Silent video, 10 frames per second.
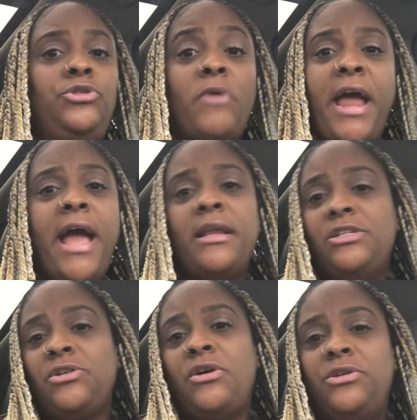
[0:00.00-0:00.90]
drag
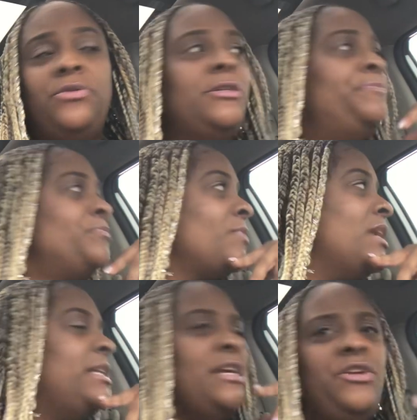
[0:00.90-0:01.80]
that y'all doing.
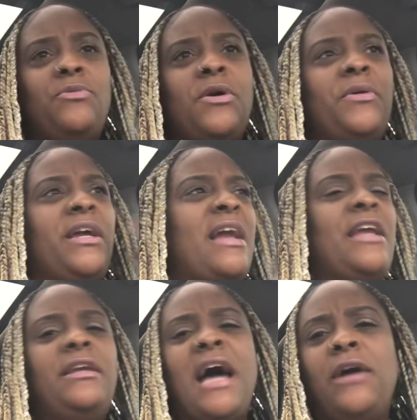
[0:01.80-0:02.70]
Then you on there.
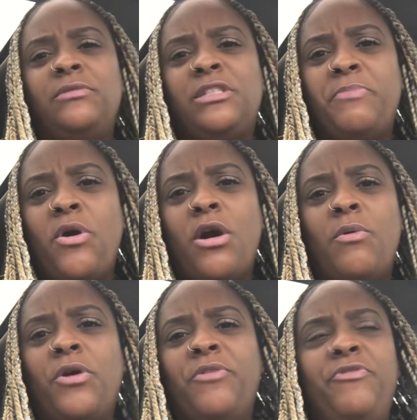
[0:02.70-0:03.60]
Now
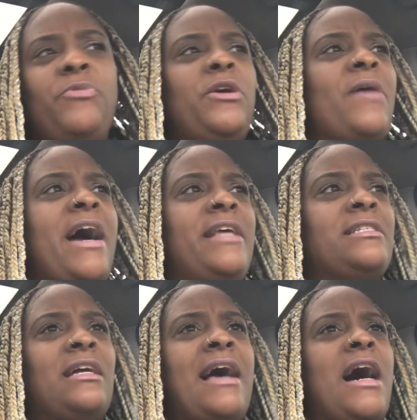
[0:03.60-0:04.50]
tomorrow on The View, we gonna have
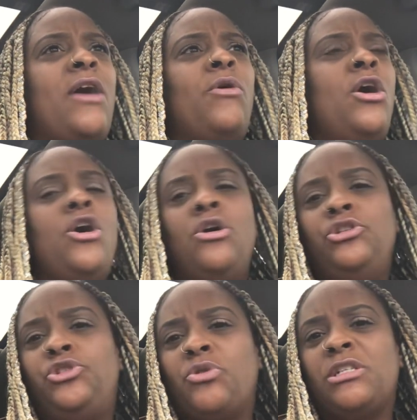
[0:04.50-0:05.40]
this clown
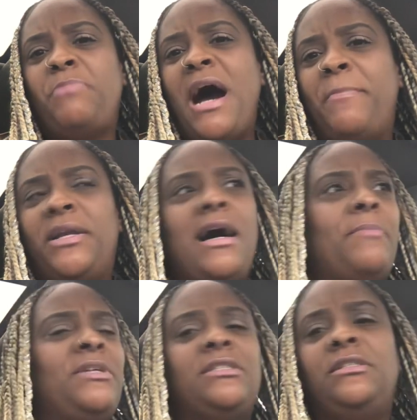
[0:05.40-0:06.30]
George
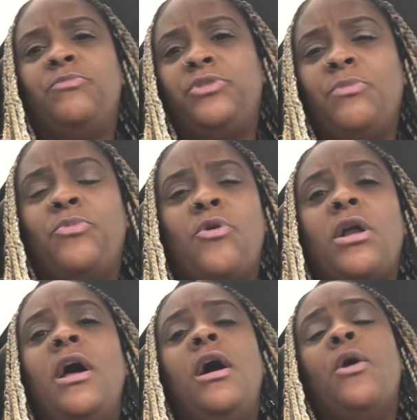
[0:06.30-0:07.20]
Papadopoulos, the
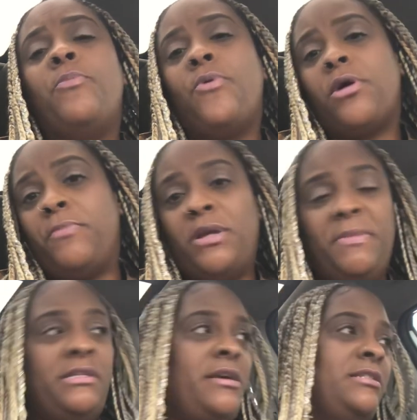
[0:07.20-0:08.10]
water. But
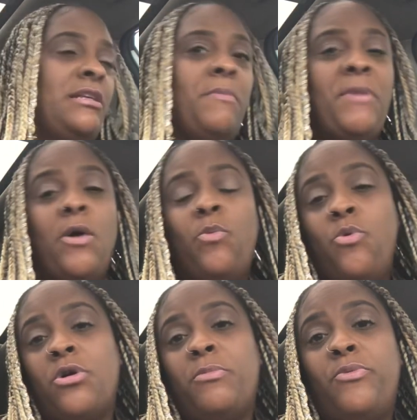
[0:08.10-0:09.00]
let me tell you something about
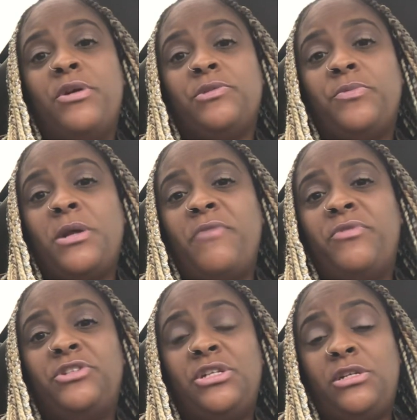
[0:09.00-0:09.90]
water boys or
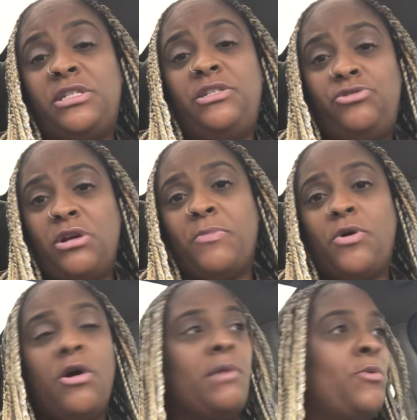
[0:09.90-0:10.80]
whatever Trump
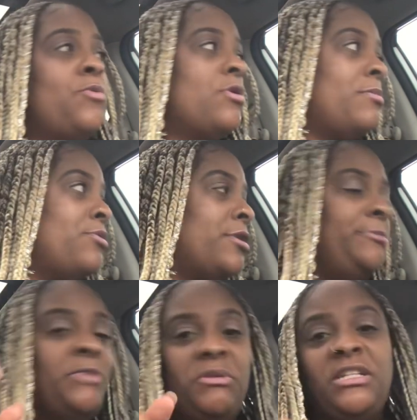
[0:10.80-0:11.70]
called him, a water
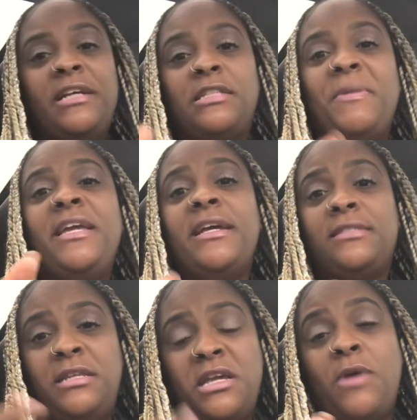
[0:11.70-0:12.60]
boy. Let me tell you something. He
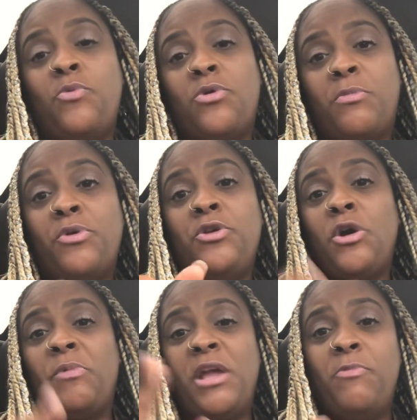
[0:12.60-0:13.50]
is a damn water boy. You
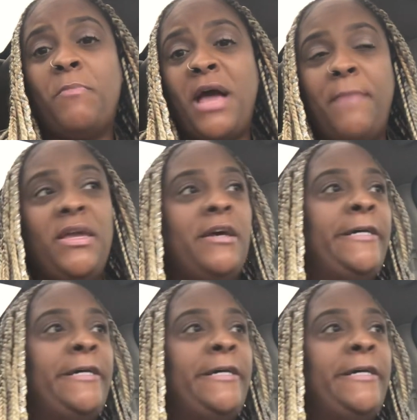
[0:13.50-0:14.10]
know what he remind me